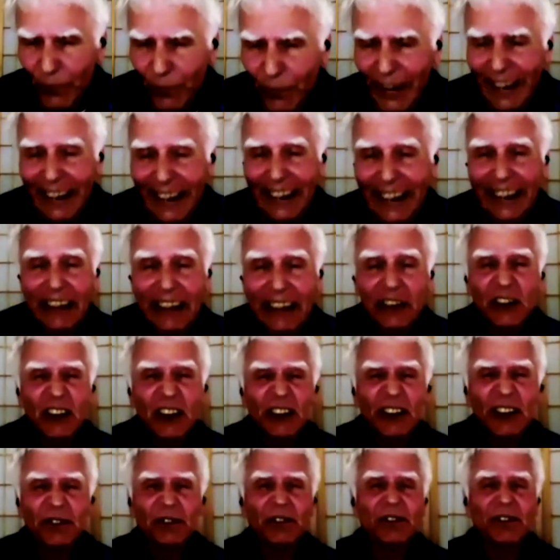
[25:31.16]
And
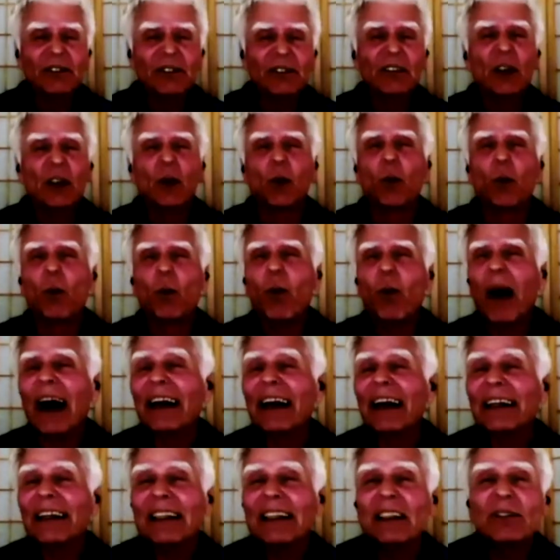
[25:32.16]
mm-hmm. one
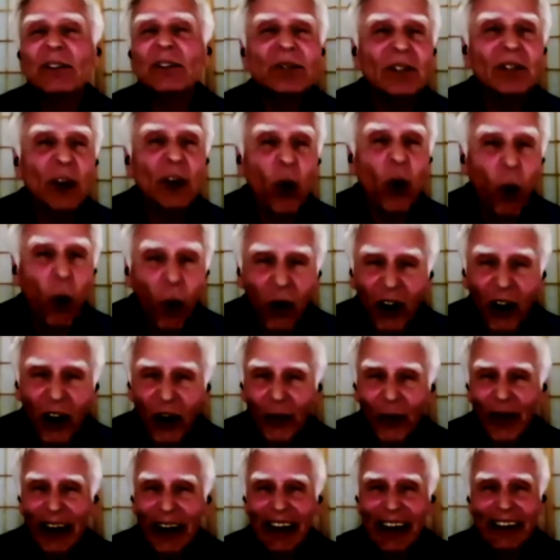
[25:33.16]

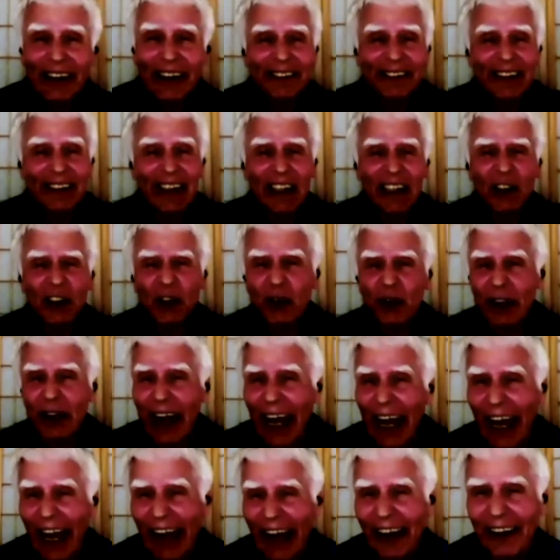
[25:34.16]
always
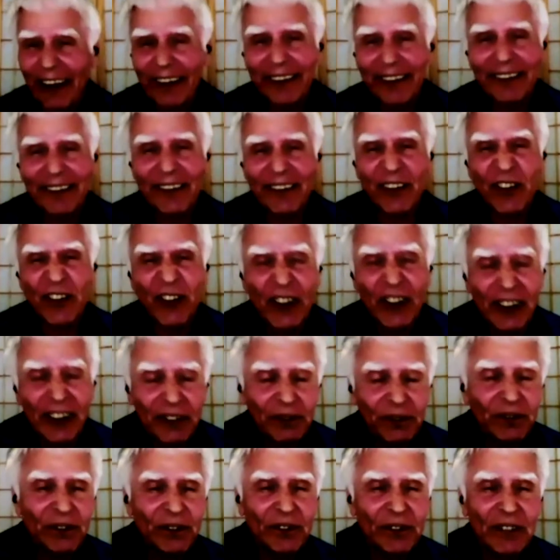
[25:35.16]
attracts,
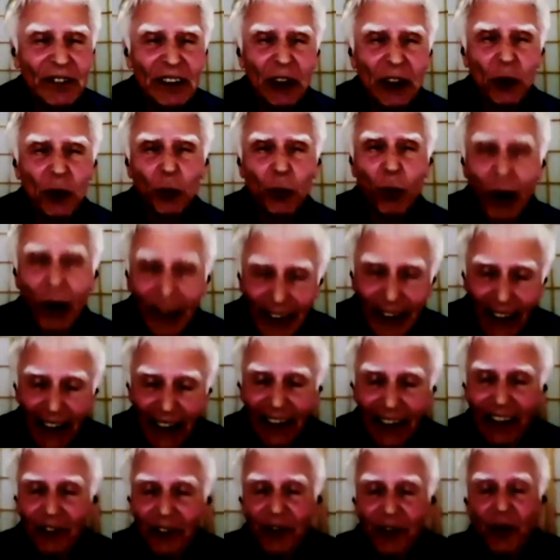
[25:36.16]
one, if
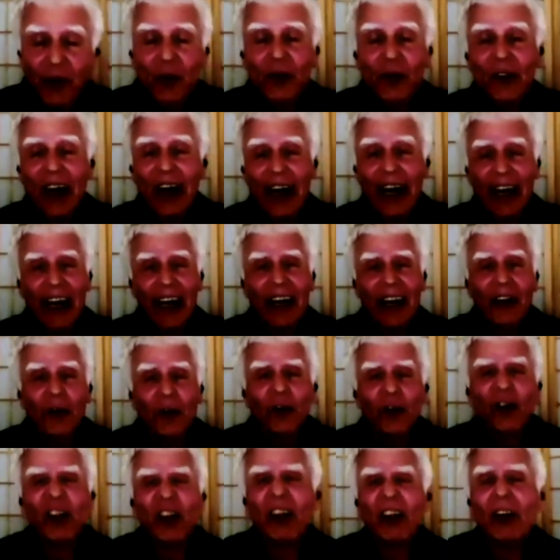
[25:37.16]
you like,
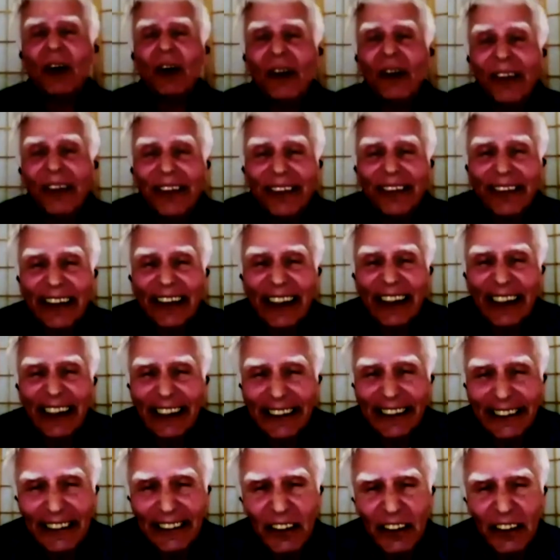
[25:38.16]
tunes in